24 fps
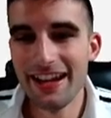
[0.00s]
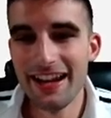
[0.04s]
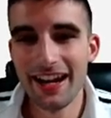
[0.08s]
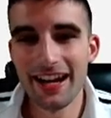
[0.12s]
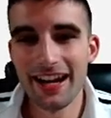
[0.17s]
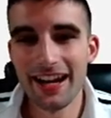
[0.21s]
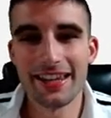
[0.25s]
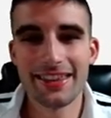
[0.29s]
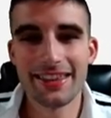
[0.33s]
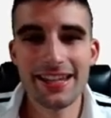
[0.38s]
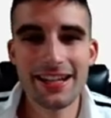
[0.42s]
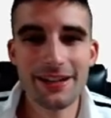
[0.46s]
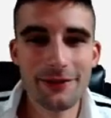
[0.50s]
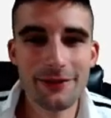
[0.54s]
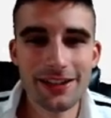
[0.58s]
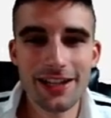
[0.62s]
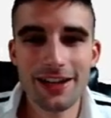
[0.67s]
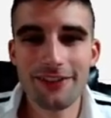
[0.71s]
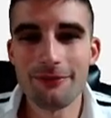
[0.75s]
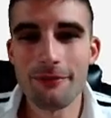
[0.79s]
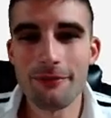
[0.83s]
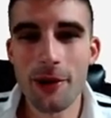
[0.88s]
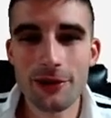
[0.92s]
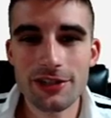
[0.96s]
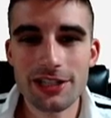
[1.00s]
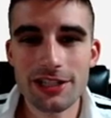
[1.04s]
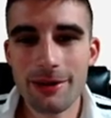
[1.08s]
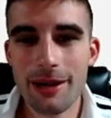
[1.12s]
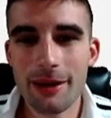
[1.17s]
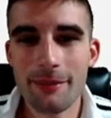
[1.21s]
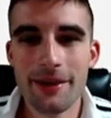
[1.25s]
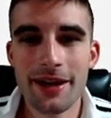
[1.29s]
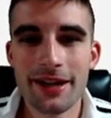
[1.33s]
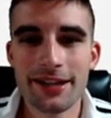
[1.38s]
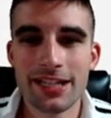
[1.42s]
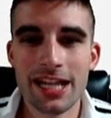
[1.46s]
And the thing we love most
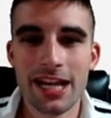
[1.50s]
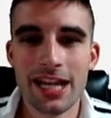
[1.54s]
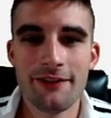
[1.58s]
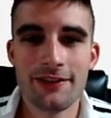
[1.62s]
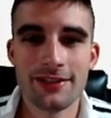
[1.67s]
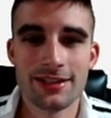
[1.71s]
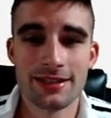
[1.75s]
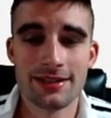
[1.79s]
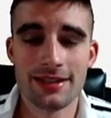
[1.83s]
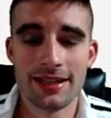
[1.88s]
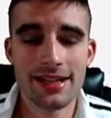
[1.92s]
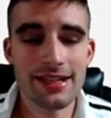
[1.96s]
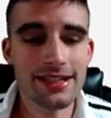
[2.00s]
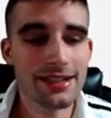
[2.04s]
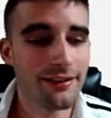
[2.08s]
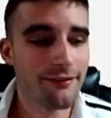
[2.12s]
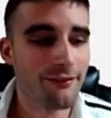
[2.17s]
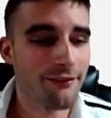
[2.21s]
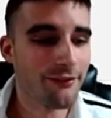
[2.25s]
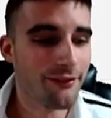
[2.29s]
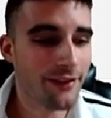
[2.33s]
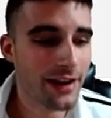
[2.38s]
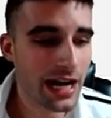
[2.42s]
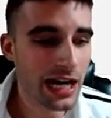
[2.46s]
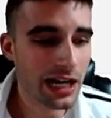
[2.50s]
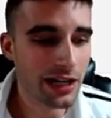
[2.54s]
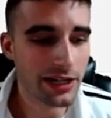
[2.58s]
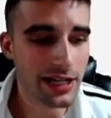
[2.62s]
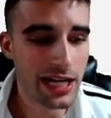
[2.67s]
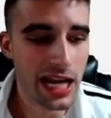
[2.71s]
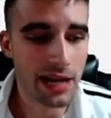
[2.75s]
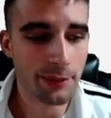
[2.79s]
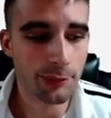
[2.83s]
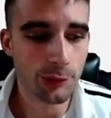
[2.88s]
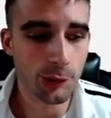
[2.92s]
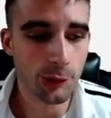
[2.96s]
about Mike Davis is that he's a very
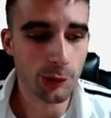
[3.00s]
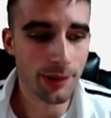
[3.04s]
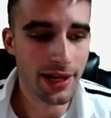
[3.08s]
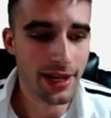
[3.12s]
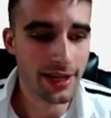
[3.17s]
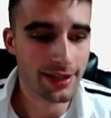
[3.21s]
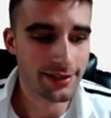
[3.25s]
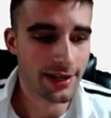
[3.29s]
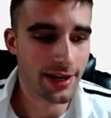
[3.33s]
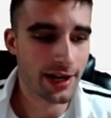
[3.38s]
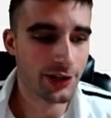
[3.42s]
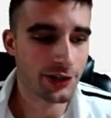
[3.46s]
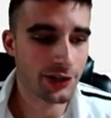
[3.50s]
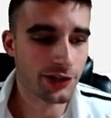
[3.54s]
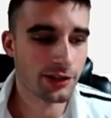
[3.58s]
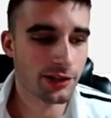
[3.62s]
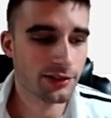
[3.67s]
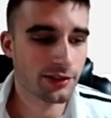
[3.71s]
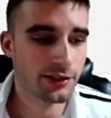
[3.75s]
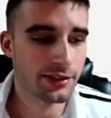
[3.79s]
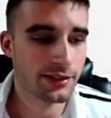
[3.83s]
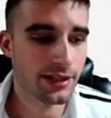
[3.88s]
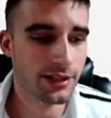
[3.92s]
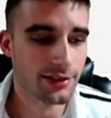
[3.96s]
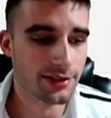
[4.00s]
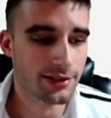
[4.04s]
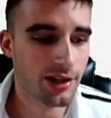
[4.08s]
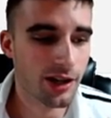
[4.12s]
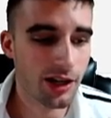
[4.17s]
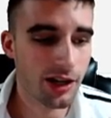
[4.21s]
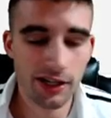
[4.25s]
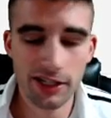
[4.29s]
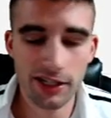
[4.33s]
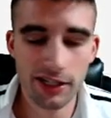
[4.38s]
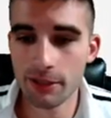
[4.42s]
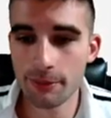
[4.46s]
capable pass catcher. I was looking at his
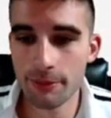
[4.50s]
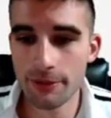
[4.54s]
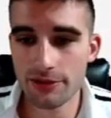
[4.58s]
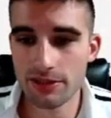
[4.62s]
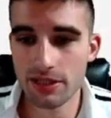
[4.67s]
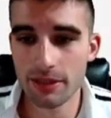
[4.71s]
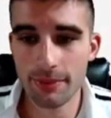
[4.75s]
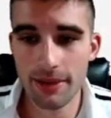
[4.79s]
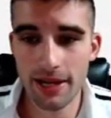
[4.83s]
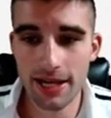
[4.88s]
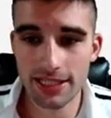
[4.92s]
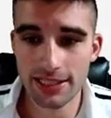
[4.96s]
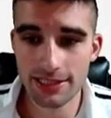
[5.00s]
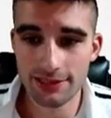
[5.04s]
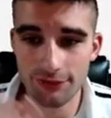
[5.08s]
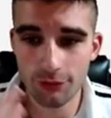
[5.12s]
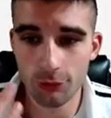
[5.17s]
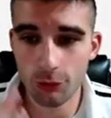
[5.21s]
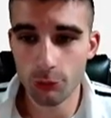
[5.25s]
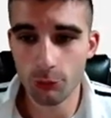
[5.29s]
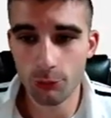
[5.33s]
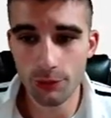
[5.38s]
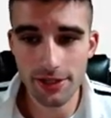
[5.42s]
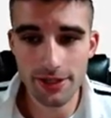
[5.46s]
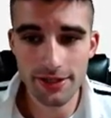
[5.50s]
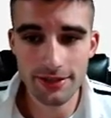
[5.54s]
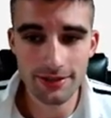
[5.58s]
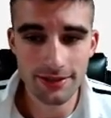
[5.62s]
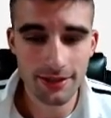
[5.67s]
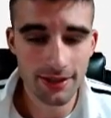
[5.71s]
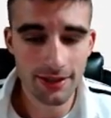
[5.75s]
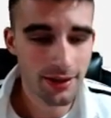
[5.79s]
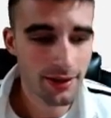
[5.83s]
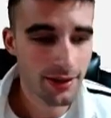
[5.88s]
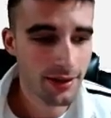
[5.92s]
target numbers the past 4 weeks.